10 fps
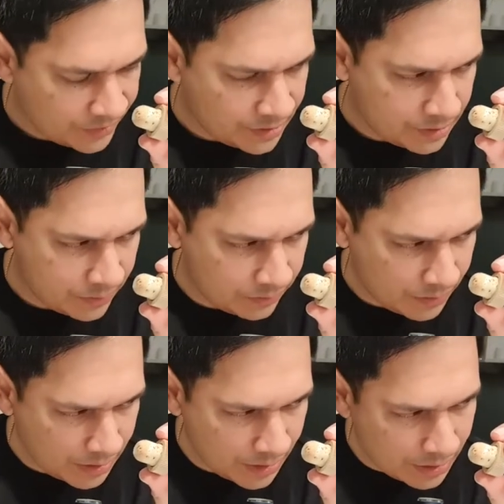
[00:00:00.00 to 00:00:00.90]
Just a
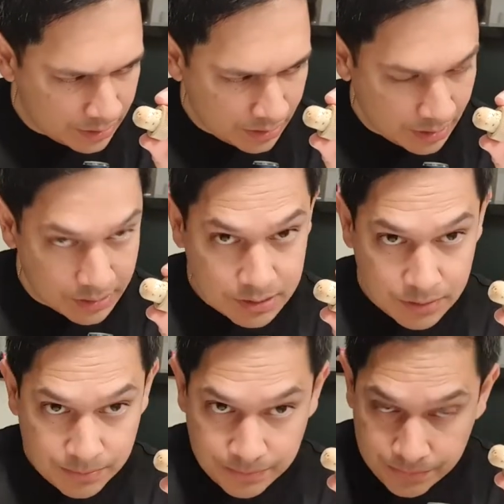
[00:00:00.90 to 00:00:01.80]
very light
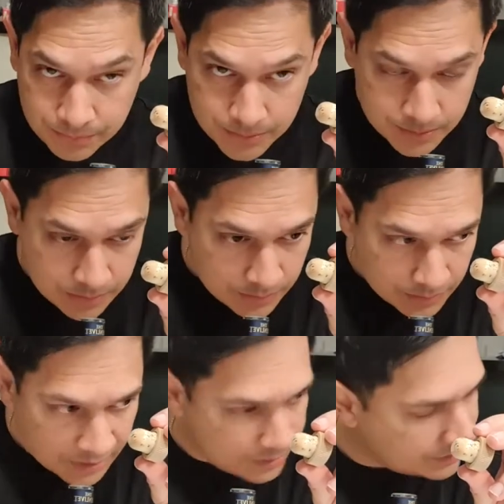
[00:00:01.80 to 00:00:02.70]

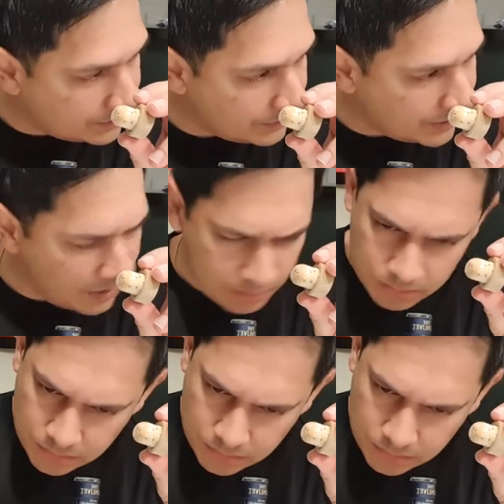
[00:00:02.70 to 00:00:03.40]
sniff there.